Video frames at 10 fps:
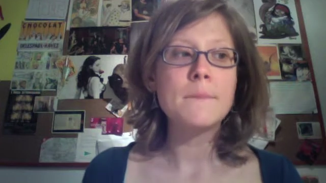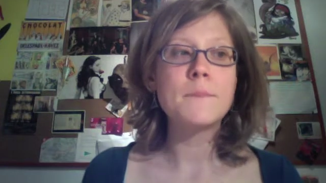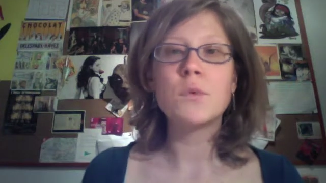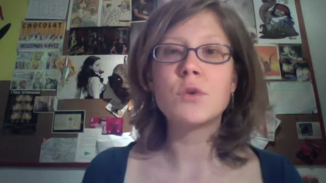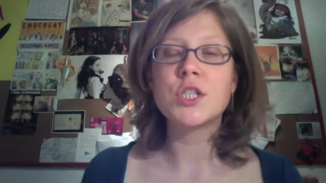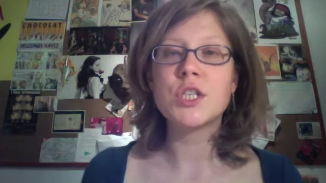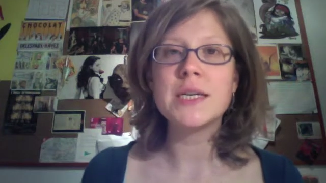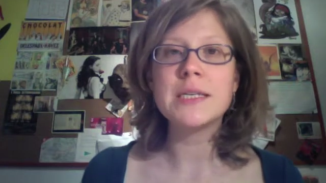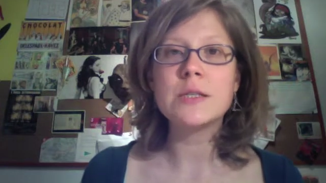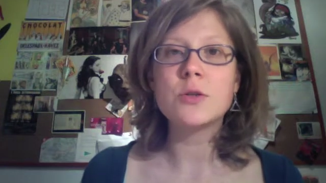which
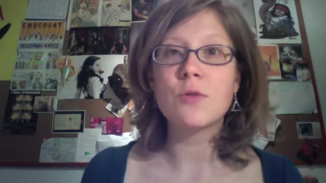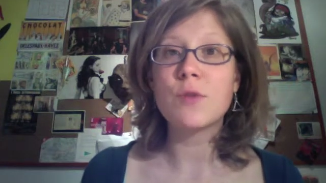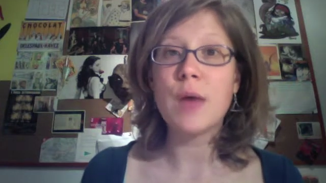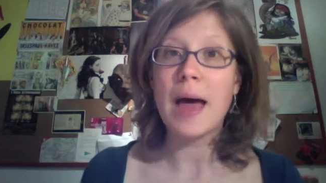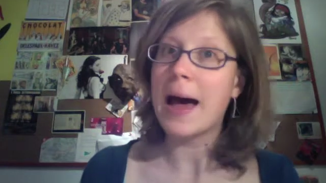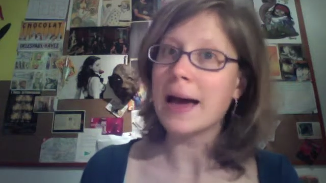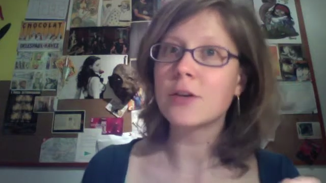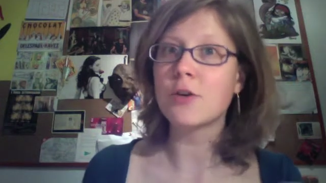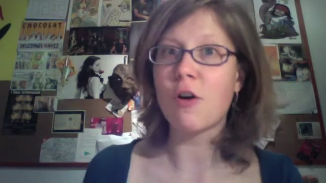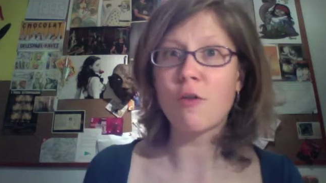is sort of the
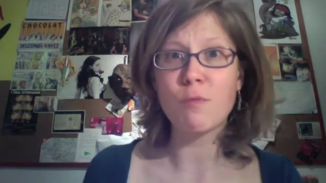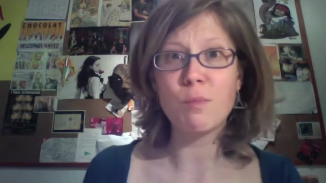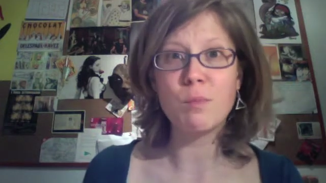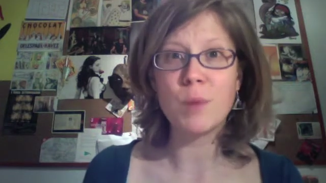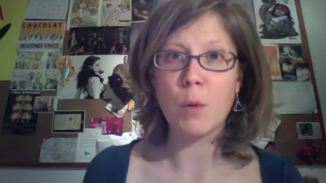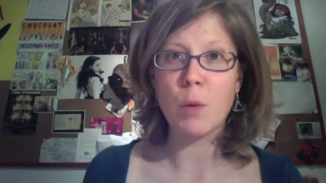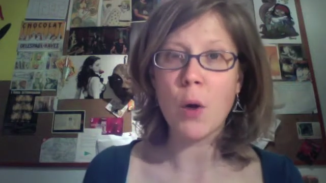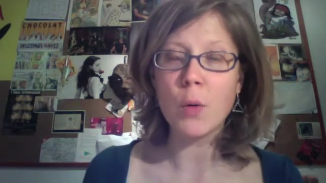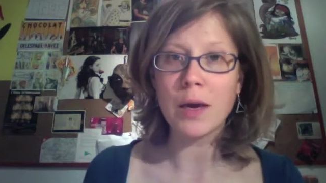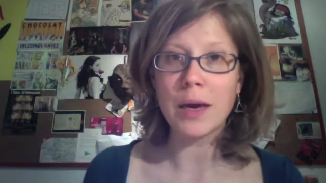height of
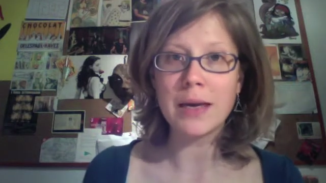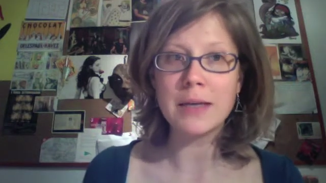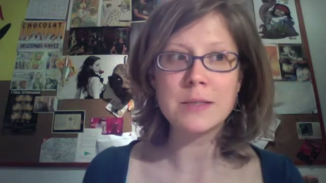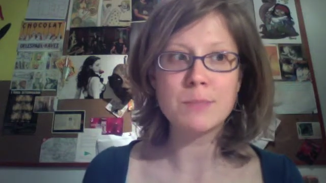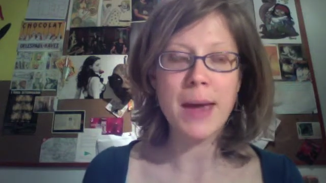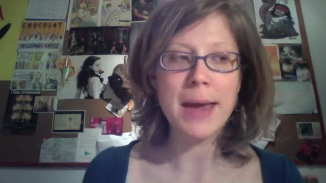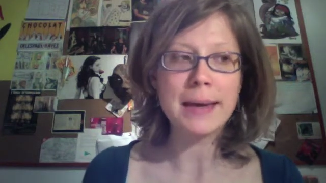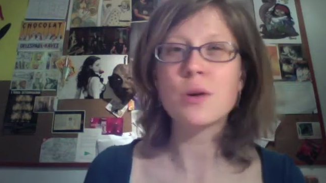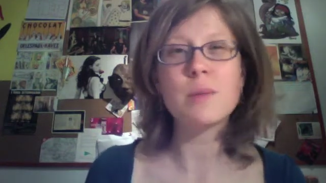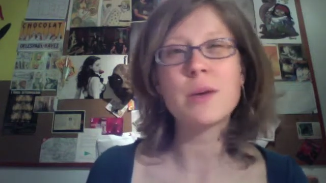Baroque in
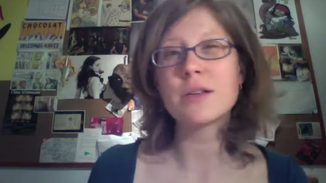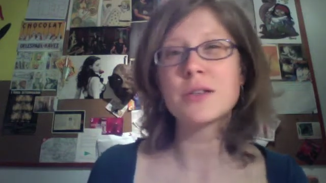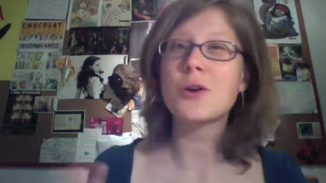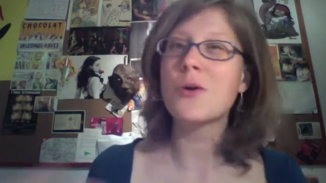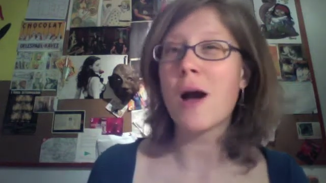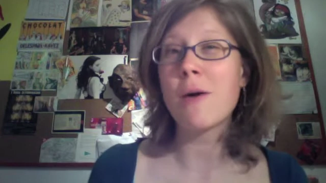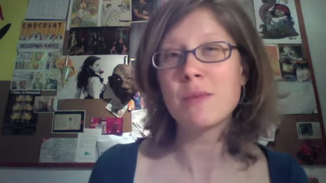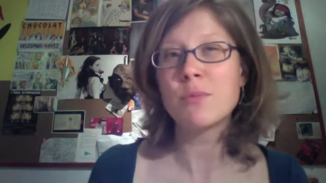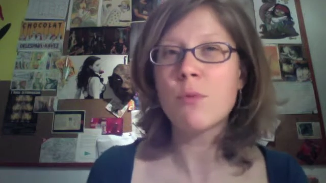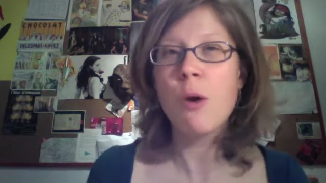Spain, because you know how
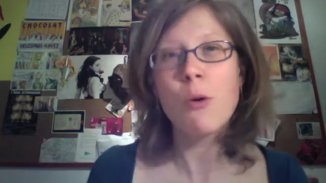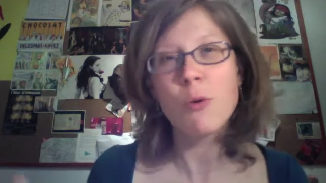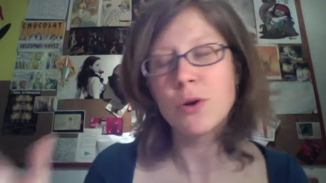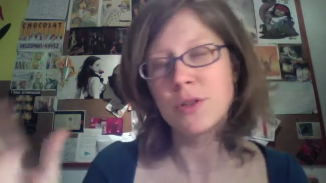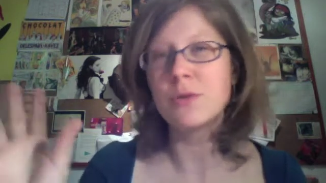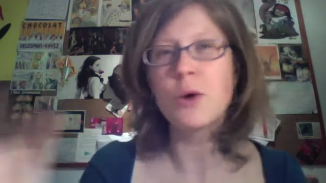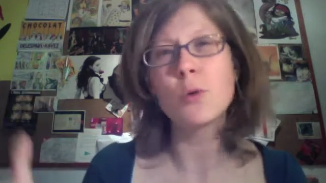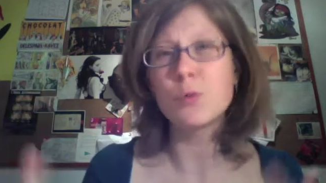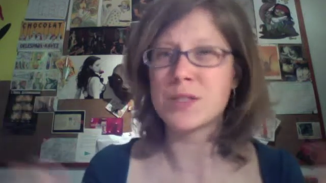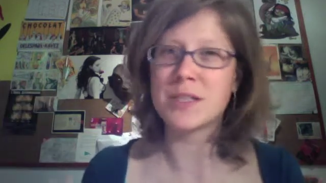in Baroque,
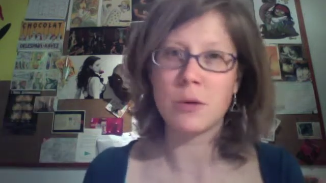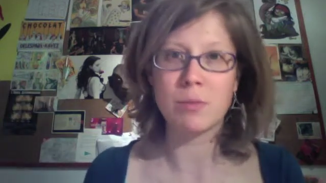gold was the new